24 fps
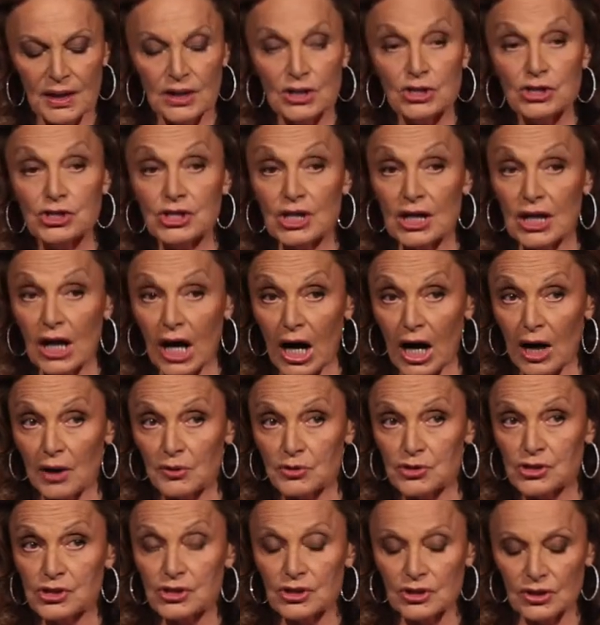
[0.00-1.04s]
She
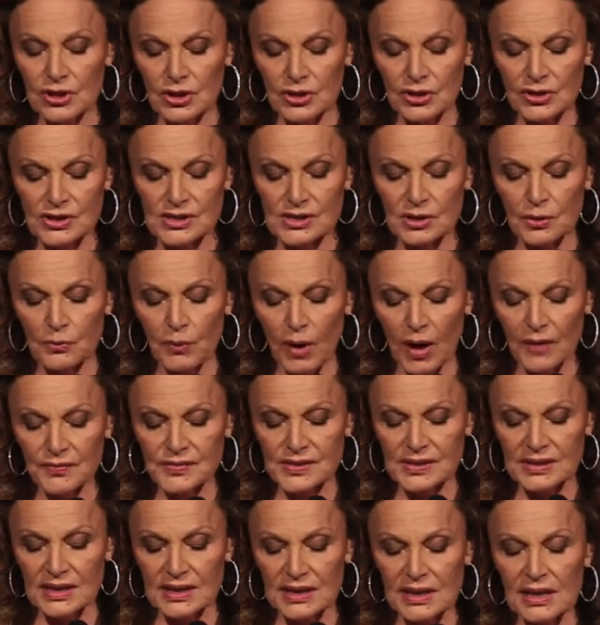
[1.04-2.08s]
launched the
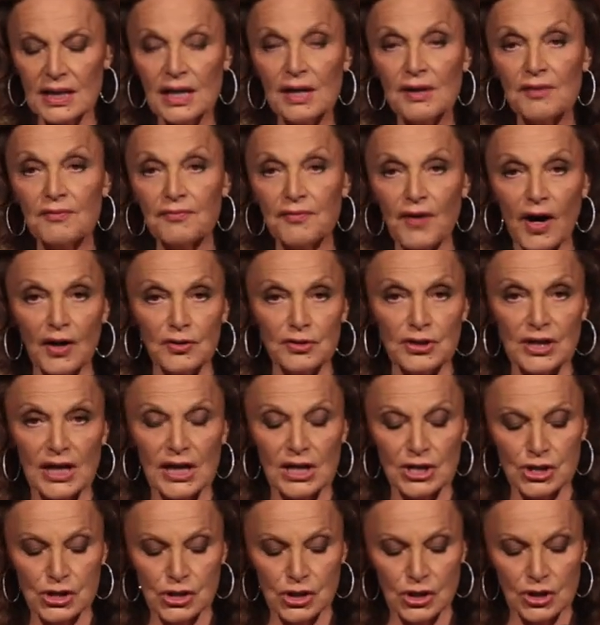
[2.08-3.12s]
Swarovski
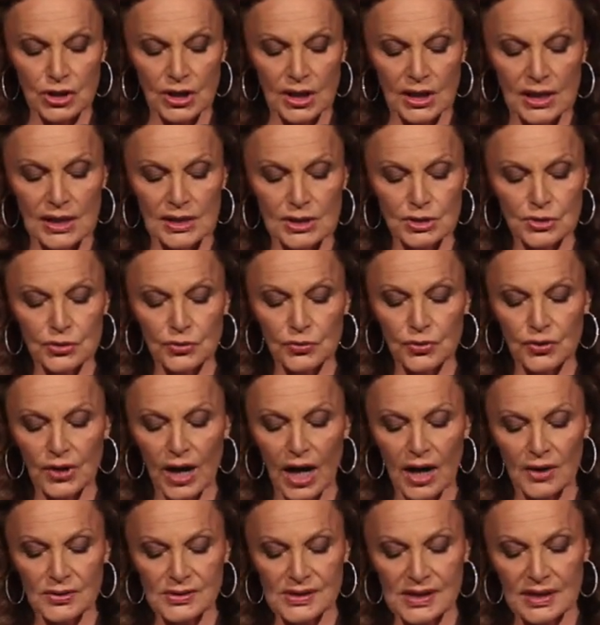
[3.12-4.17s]
Foundation in
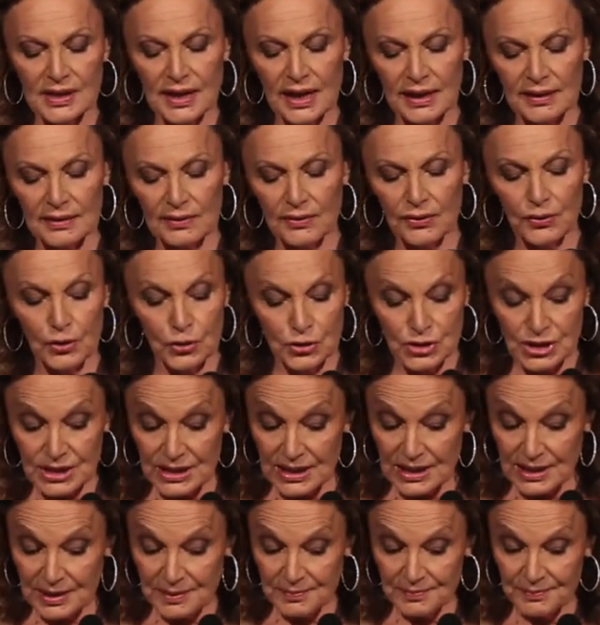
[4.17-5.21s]

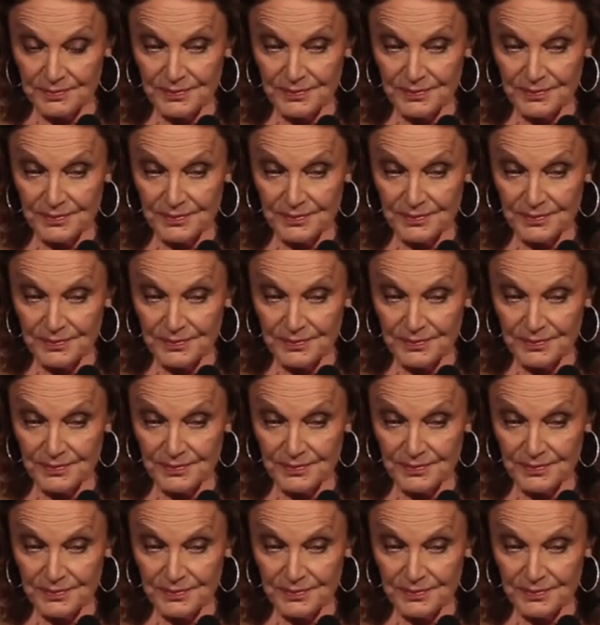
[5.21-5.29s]
2013.